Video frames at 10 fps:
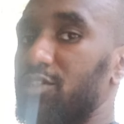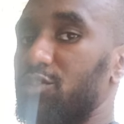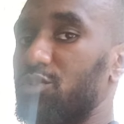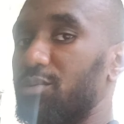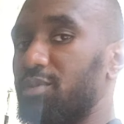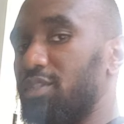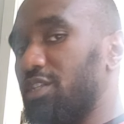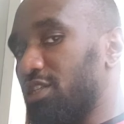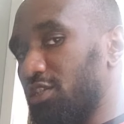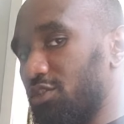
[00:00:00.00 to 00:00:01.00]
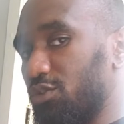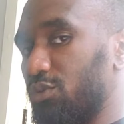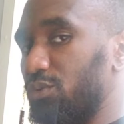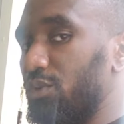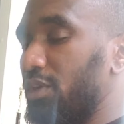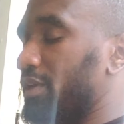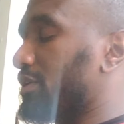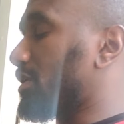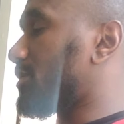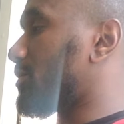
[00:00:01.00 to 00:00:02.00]
as the scripture teaches us to do.
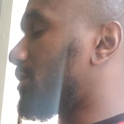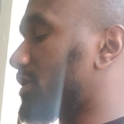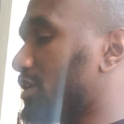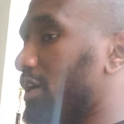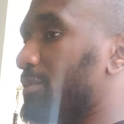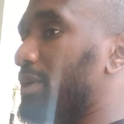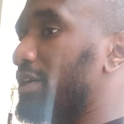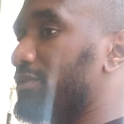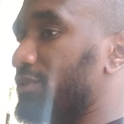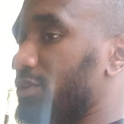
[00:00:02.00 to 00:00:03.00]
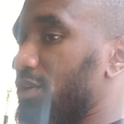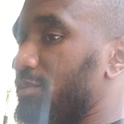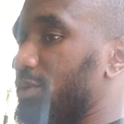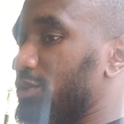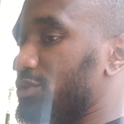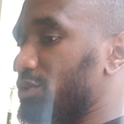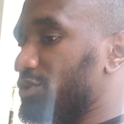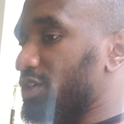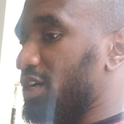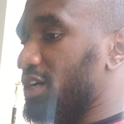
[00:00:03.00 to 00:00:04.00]
I'm the brother Almighty from the great millstone
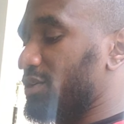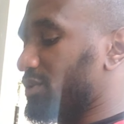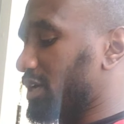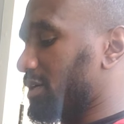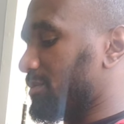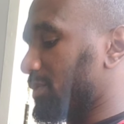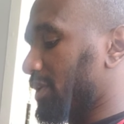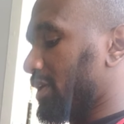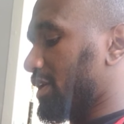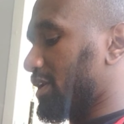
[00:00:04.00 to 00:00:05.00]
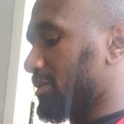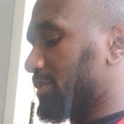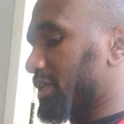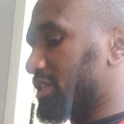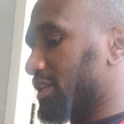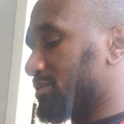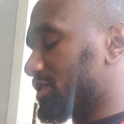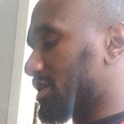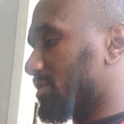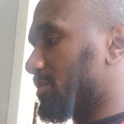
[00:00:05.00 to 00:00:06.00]
Chicago camp, and basically I'm
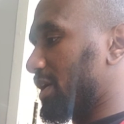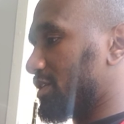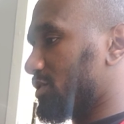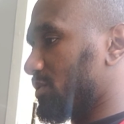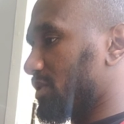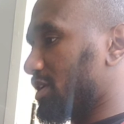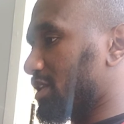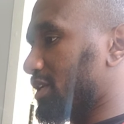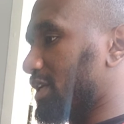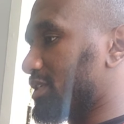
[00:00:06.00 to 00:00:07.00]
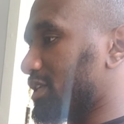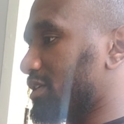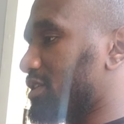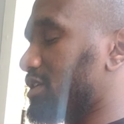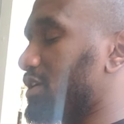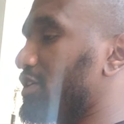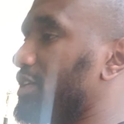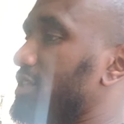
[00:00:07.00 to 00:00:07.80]
just coming back to you with another lesson concerning